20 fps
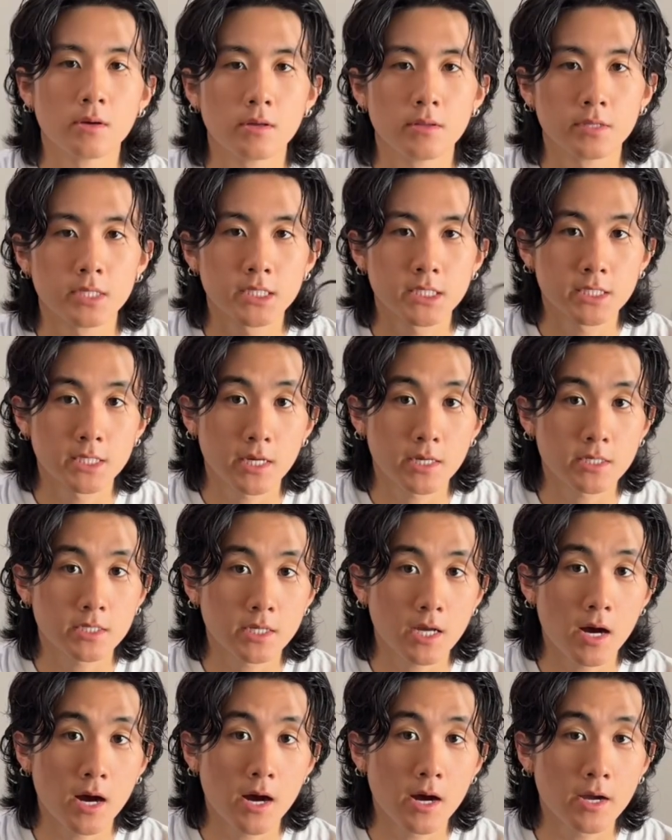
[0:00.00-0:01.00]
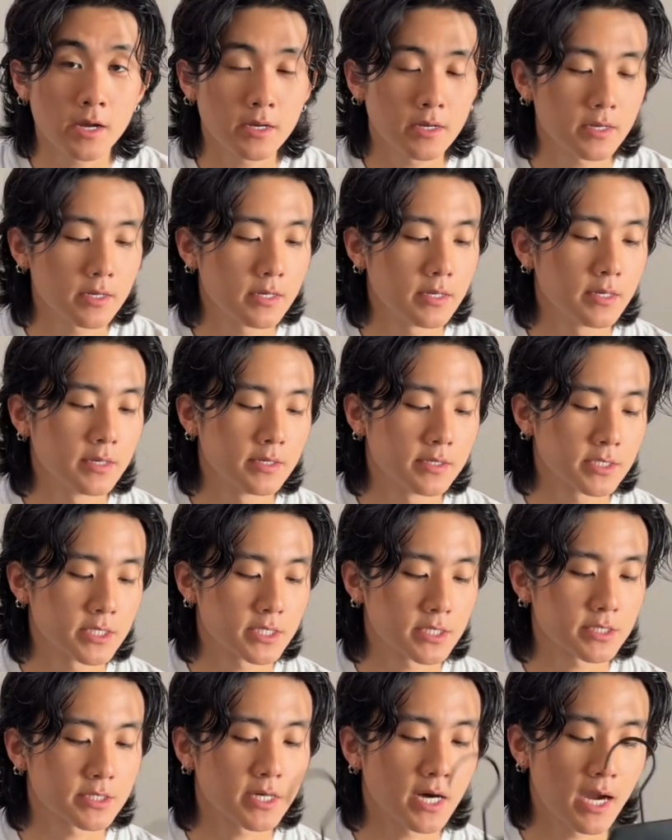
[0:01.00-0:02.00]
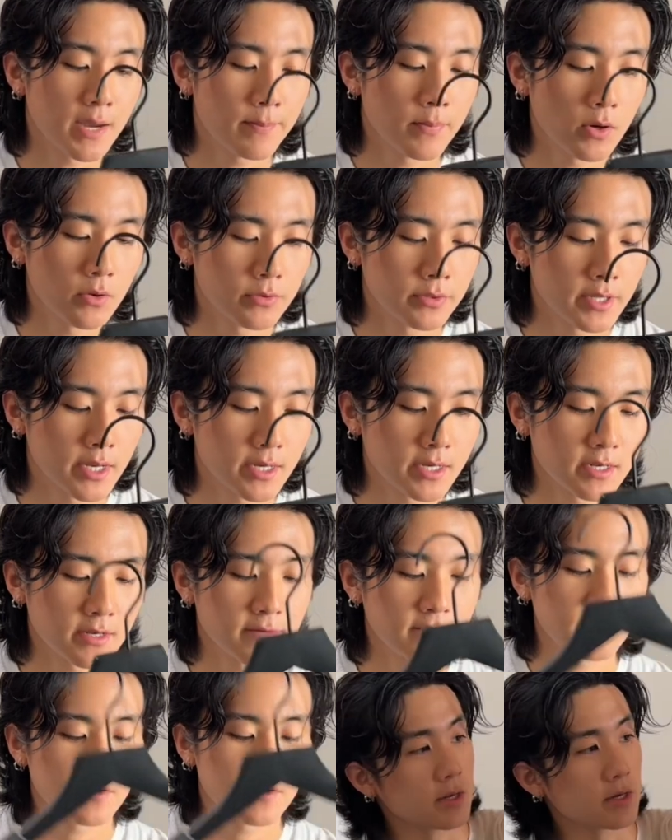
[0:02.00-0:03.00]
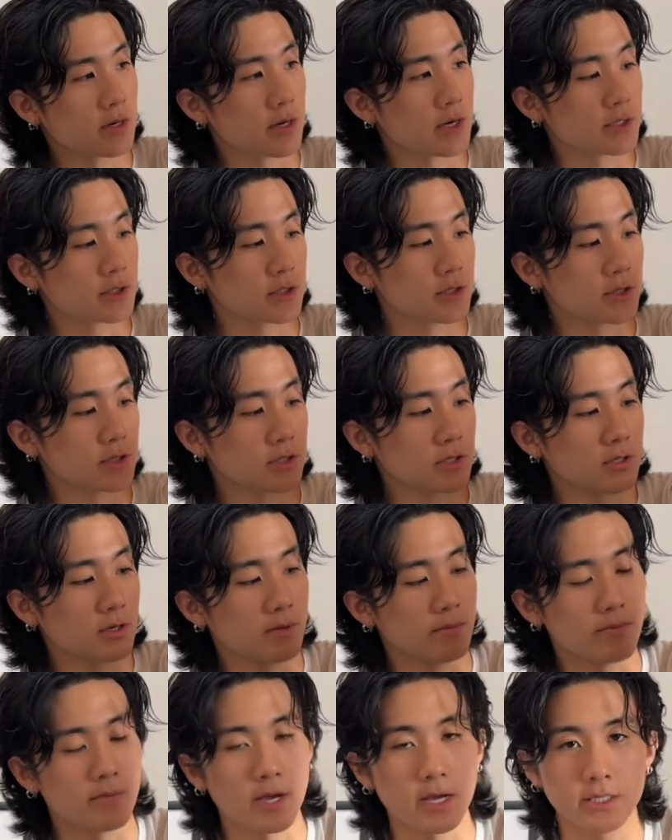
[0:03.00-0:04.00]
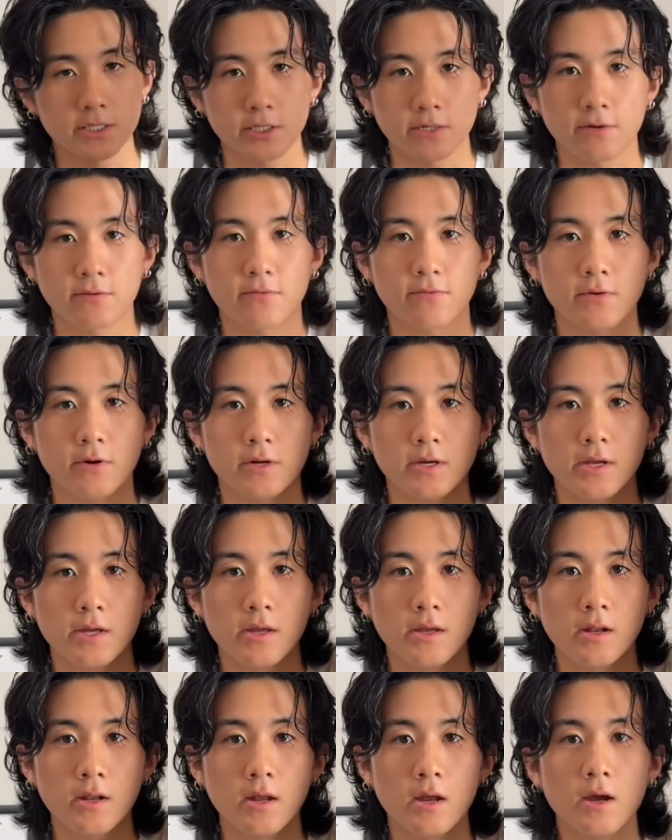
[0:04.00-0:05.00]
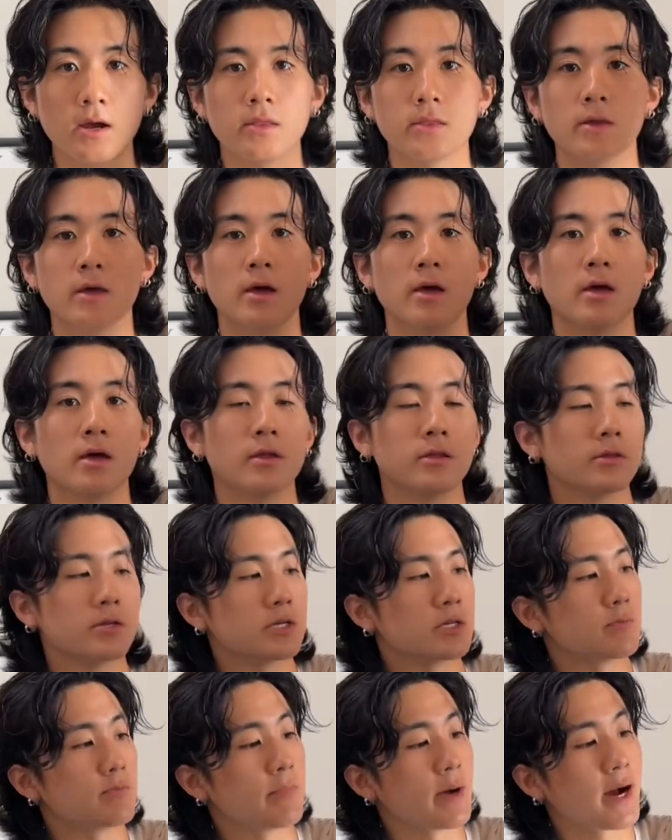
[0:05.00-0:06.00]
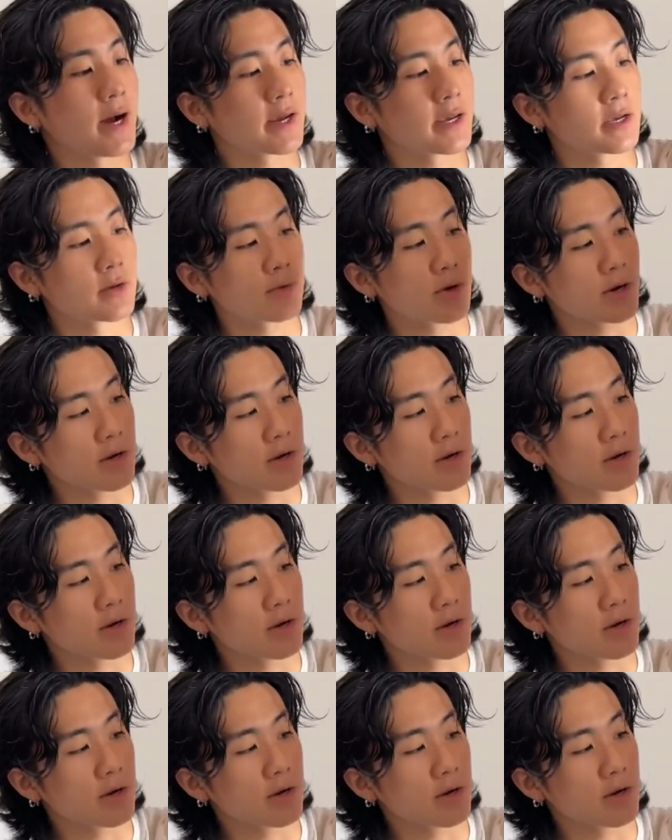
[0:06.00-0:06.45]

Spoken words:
This next guy is Typo Negative. has this amazing front hit and then this back hit right